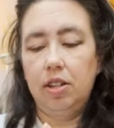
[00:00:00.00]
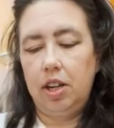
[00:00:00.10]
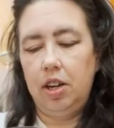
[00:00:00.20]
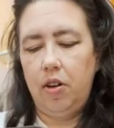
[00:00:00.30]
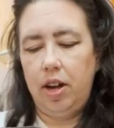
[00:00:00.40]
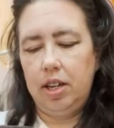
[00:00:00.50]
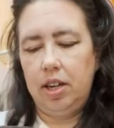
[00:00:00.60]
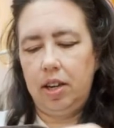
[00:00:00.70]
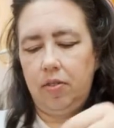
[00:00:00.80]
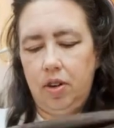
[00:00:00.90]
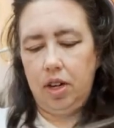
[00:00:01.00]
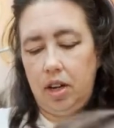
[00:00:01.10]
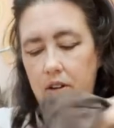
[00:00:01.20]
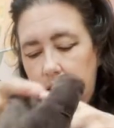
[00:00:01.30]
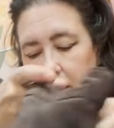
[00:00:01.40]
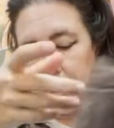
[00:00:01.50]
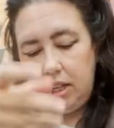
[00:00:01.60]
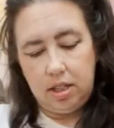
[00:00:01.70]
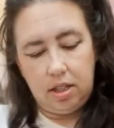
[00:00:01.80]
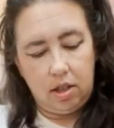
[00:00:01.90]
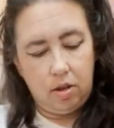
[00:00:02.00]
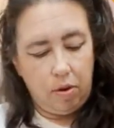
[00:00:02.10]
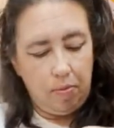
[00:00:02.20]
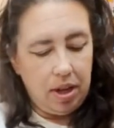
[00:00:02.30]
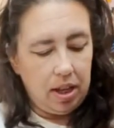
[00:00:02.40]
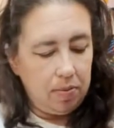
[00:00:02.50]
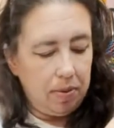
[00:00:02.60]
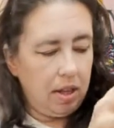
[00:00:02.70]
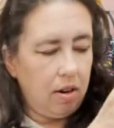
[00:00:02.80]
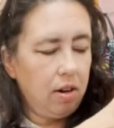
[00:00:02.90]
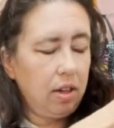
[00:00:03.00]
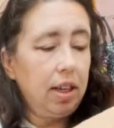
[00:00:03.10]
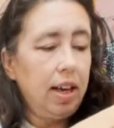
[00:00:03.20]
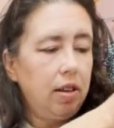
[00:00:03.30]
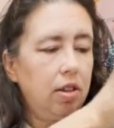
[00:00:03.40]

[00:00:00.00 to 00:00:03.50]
know I did not get $30. I got these at the Goodwill Bins, but, or yeah, it's the